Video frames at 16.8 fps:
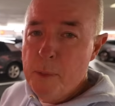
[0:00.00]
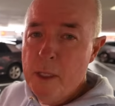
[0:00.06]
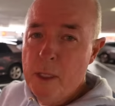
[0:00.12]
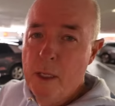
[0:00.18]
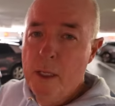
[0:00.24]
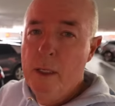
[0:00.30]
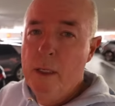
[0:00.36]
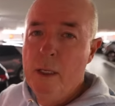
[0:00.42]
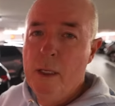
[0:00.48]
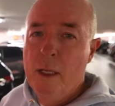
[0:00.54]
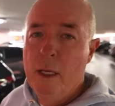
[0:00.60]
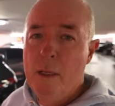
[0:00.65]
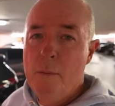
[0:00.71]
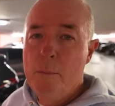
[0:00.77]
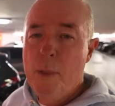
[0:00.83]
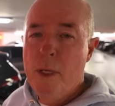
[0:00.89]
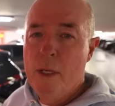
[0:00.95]
bigger
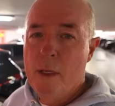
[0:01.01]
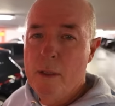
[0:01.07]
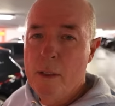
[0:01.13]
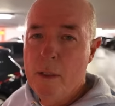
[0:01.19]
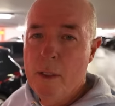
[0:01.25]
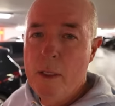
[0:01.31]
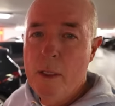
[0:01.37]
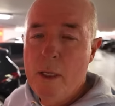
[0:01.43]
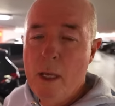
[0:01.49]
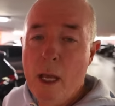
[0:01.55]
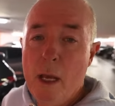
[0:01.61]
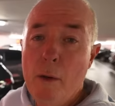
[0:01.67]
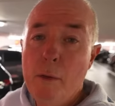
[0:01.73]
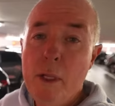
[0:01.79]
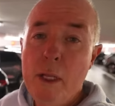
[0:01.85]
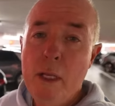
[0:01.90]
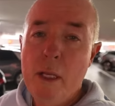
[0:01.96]
and better than the
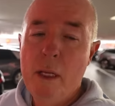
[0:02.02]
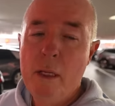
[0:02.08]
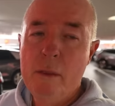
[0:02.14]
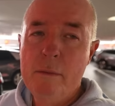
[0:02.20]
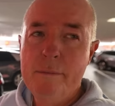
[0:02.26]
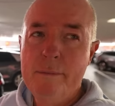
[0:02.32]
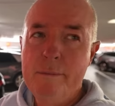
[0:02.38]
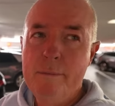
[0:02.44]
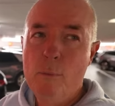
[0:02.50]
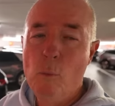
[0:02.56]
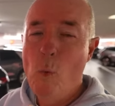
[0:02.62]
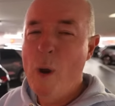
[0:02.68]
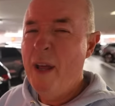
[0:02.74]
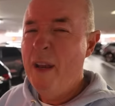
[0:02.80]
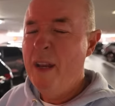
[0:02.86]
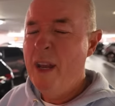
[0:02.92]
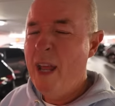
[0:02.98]
Audi
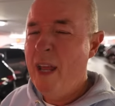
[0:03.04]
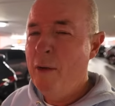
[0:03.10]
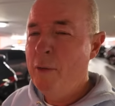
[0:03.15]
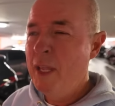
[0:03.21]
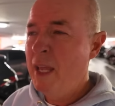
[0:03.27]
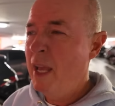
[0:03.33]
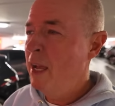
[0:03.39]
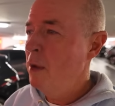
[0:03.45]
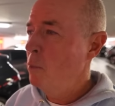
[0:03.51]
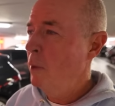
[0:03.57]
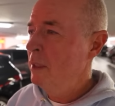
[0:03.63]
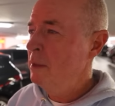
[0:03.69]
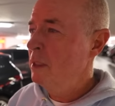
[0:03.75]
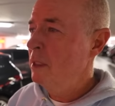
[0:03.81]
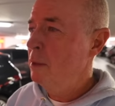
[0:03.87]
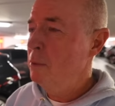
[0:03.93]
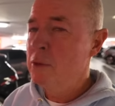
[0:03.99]
A1
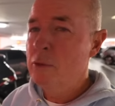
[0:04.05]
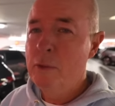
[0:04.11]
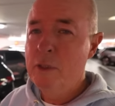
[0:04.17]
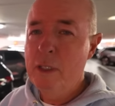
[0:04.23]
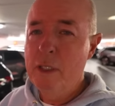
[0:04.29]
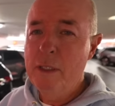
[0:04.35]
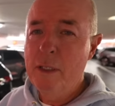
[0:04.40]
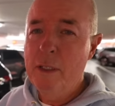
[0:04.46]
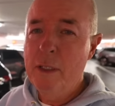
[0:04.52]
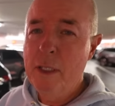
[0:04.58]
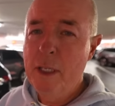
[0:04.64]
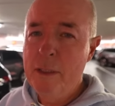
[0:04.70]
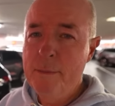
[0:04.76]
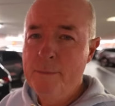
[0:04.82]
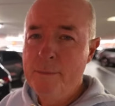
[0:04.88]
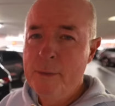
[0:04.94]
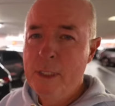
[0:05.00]
that I was originally going to
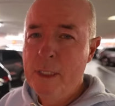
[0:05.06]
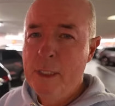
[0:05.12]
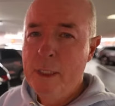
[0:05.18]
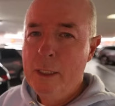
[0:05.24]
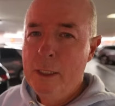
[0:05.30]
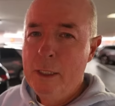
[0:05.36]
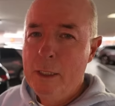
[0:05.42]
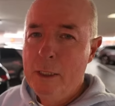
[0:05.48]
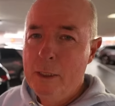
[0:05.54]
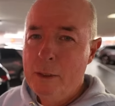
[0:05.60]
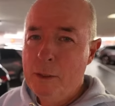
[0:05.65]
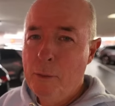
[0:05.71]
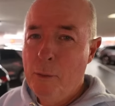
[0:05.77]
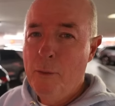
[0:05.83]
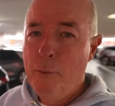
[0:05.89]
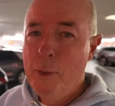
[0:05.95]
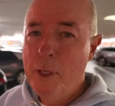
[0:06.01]
get.
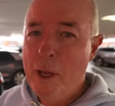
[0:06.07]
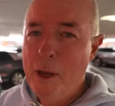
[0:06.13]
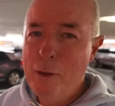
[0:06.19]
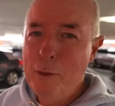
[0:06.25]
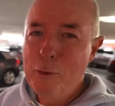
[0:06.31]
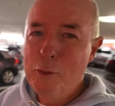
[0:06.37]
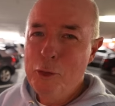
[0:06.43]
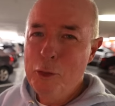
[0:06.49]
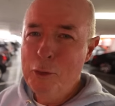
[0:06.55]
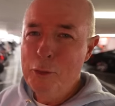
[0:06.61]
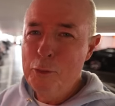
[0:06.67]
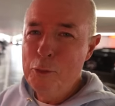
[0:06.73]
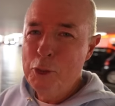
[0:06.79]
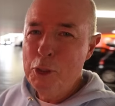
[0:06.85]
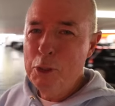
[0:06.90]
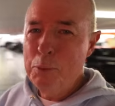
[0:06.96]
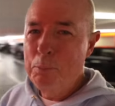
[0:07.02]
So off we go to
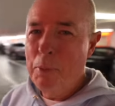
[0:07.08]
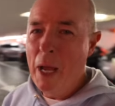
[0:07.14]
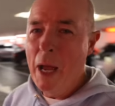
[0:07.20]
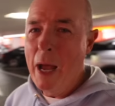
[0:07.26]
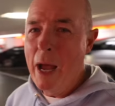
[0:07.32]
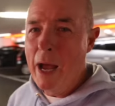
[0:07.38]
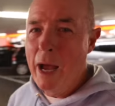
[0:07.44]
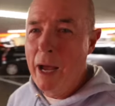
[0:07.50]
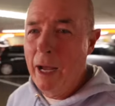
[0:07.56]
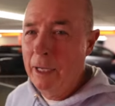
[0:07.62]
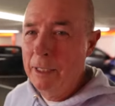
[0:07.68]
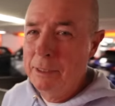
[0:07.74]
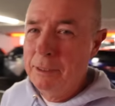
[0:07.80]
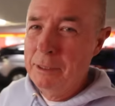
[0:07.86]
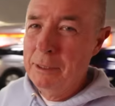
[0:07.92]
Spa.